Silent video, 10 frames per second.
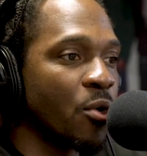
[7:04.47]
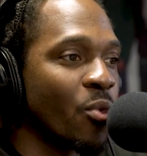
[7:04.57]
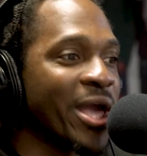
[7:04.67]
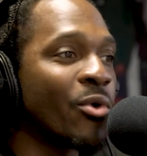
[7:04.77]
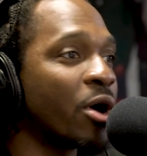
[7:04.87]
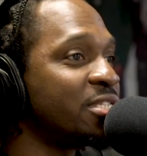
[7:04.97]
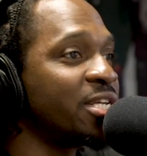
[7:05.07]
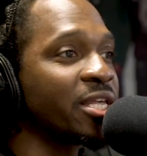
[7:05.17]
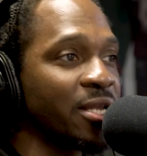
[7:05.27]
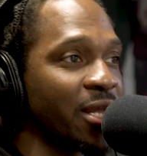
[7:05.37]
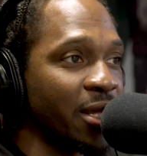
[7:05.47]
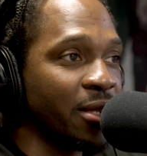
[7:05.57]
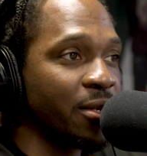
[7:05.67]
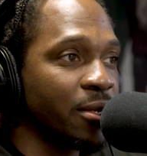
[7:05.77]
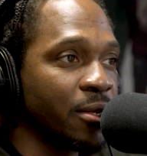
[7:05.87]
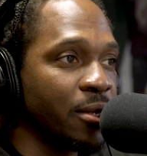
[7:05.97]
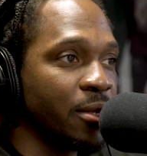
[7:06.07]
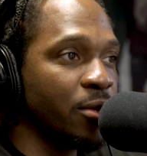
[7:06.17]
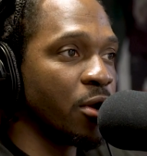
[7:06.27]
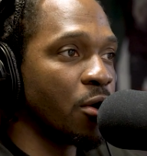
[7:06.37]
way to articulate,
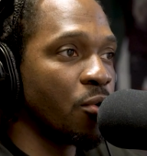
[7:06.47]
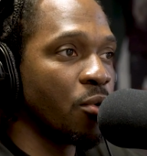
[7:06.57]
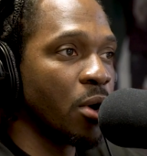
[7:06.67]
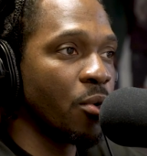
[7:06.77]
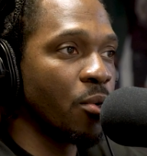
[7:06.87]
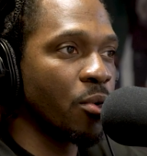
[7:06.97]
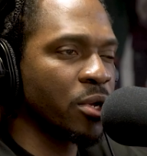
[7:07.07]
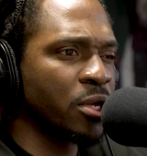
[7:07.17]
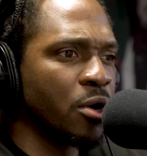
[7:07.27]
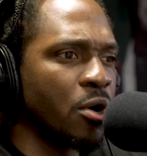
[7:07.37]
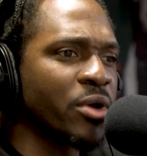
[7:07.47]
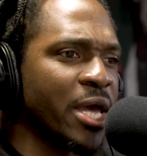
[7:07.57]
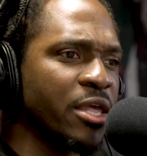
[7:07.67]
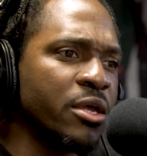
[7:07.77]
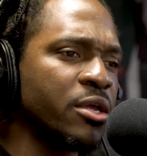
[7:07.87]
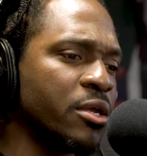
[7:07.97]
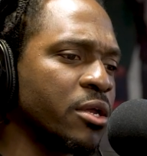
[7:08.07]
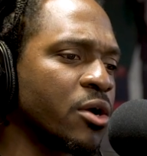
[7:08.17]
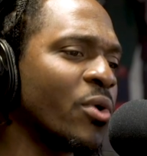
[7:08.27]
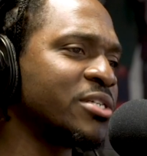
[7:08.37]
you know, okay,
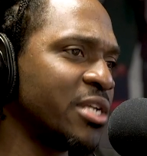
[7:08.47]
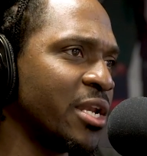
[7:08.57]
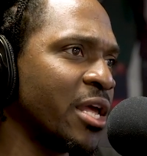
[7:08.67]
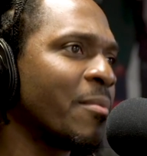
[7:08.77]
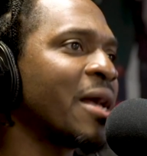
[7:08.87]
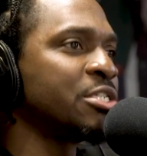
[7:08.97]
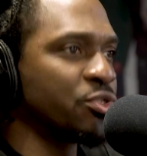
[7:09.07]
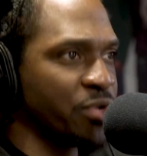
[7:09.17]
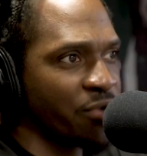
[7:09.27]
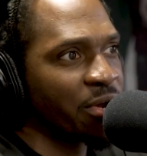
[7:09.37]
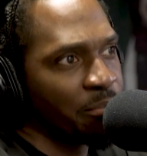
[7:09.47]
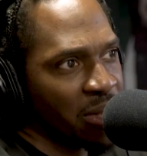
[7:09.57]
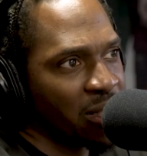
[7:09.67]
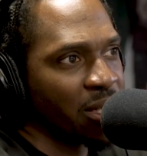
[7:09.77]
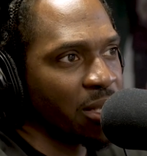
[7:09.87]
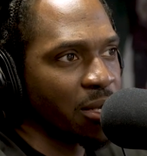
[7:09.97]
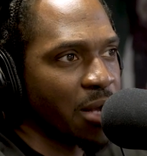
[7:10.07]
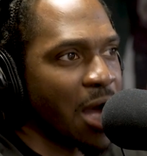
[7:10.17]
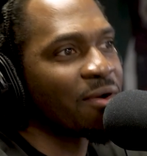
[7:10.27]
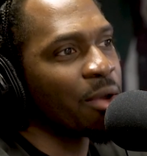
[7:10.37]
you're questioning my street credibility.
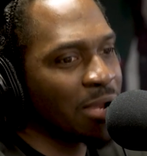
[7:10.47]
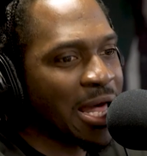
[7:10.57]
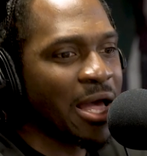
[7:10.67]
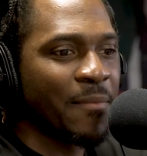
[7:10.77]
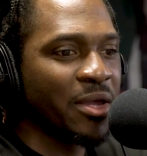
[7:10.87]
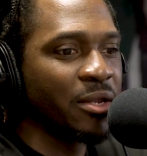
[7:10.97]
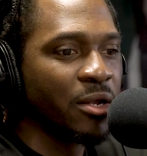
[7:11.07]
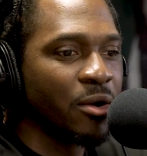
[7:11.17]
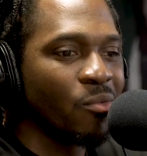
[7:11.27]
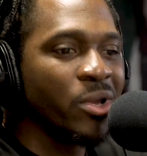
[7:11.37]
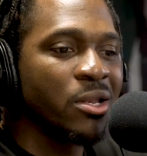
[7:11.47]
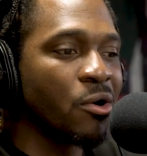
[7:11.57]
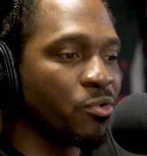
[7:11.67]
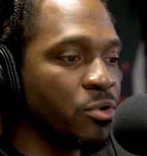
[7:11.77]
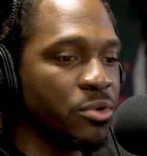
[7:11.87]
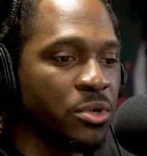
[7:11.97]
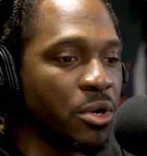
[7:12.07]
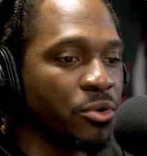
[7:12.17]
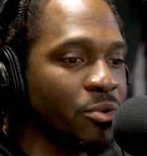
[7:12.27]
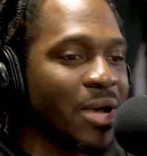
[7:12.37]
All right, well, I mean, we know you
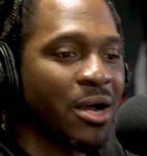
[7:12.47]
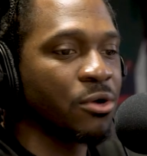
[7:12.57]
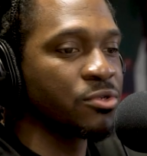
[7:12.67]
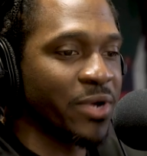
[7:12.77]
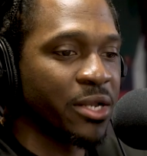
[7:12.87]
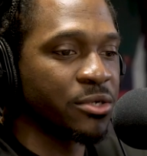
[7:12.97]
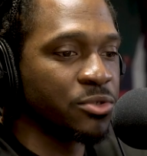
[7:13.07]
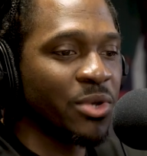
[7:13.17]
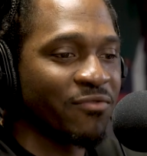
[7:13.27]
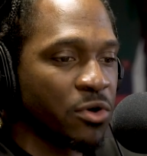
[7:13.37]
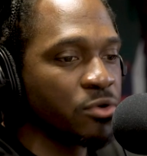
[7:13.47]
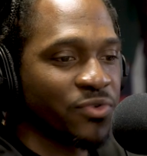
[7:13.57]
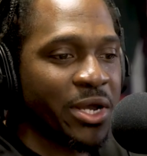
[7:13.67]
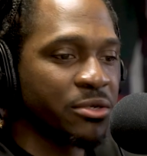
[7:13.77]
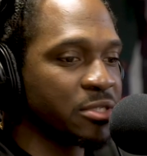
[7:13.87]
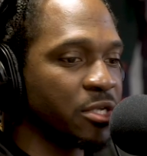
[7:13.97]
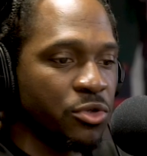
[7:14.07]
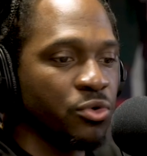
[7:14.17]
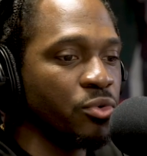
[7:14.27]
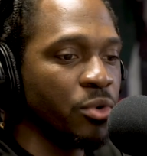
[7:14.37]
know you got ghostwriters. You have ghostwriters, and
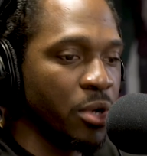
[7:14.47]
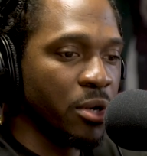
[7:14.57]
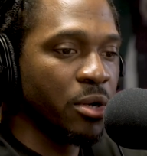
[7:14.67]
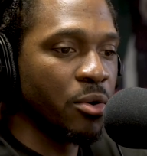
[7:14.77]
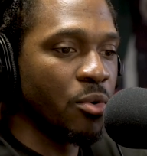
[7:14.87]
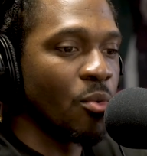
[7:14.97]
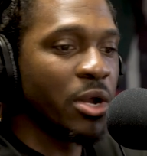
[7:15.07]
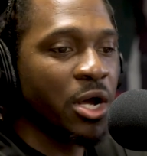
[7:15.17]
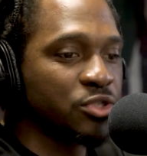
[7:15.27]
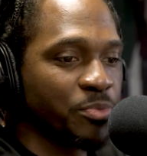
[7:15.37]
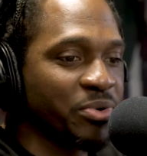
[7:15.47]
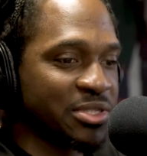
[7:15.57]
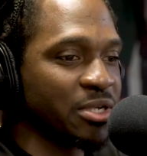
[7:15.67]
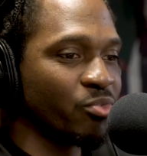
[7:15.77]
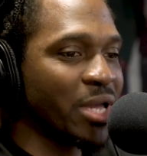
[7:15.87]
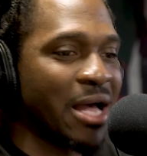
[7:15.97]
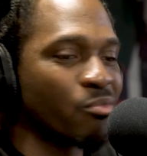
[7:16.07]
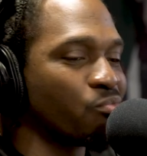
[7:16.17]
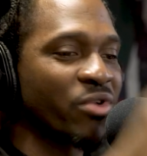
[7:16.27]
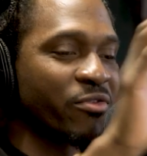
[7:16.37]
you 100%. We
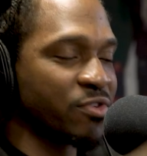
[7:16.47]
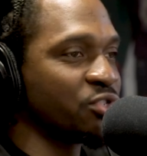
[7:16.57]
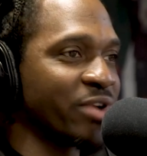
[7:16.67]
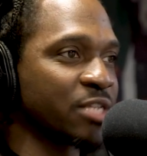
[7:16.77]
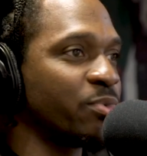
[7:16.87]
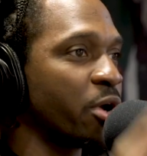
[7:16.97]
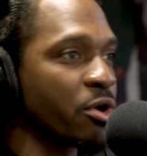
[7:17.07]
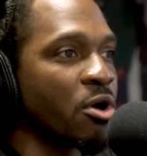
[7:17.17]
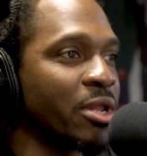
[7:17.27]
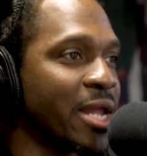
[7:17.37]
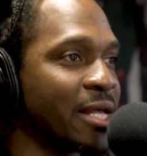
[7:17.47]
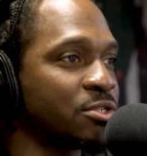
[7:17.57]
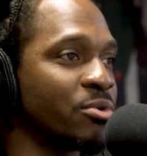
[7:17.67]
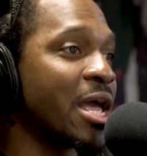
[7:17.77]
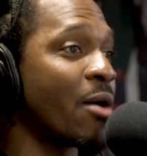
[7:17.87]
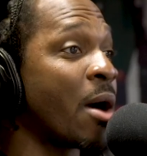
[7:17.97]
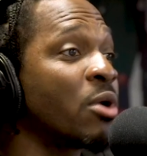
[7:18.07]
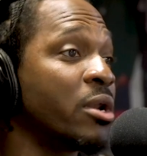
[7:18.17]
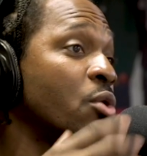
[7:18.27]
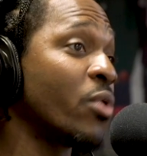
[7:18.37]
got reference tracks. We heard all of that. So now I'm
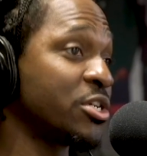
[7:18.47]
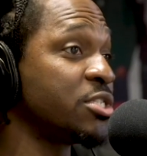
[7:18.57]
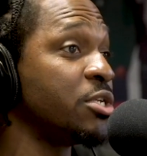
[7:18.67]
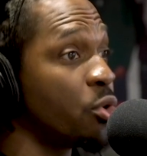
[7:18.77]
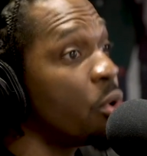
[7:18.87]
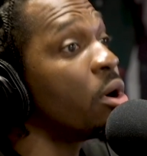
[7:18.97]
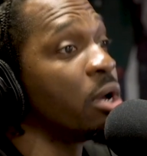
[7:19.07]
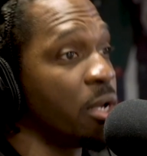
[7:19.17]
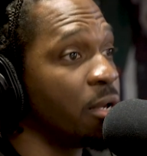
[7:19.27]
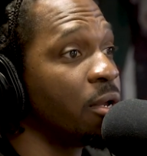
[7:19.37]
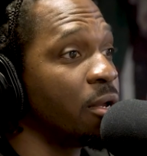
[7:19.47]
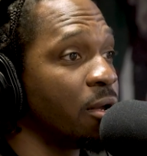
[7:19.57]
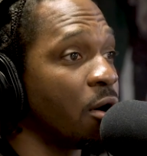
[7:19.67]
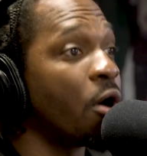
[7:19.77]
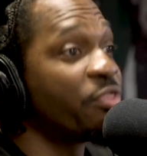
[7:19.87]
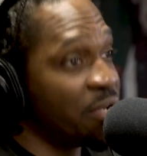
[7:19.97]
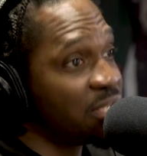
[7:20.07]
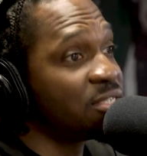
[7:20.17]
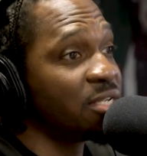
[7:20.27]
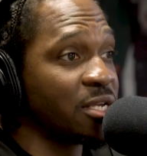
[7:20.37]
going to question your
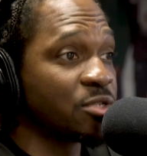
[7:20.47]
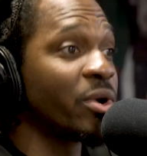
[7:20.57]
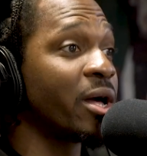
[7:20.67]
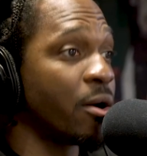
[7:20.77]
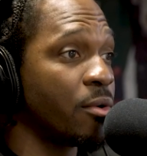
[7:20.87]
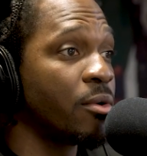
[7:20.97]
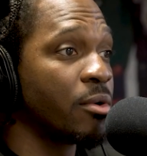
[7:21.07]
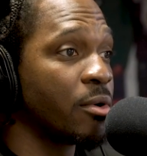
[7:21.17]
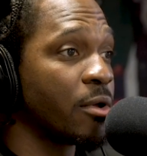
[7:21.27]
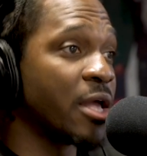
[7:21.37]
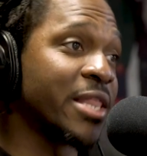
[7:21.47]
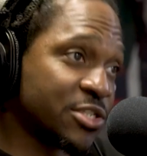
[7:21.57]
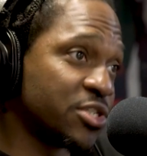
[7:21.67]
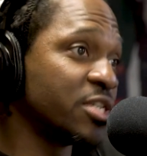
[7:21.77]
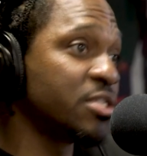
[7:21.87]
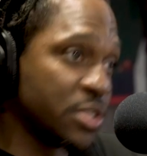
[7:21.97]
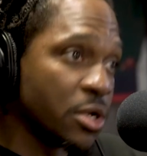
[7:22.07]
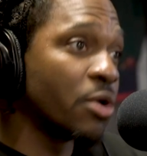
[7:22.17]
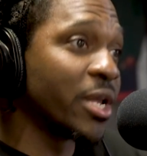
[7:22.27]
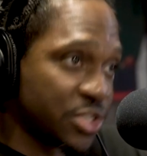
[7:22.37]
authenticity as well. And that's just, you
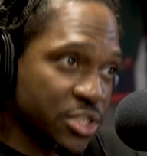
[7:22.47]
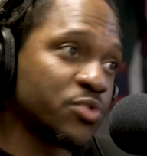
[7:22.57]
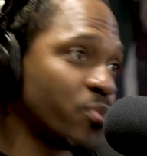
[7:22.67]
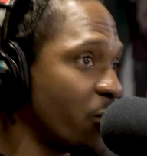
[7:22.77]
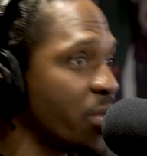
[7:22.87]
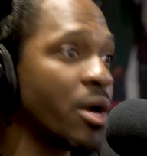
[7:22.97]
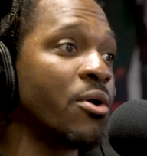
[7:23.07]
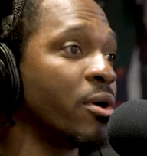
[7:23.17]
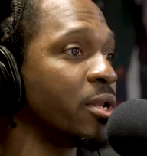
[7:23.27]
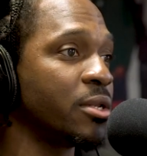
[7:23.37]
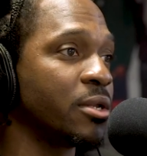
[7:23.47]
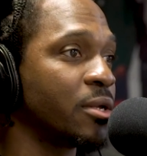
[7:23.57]
know, that's just what we on.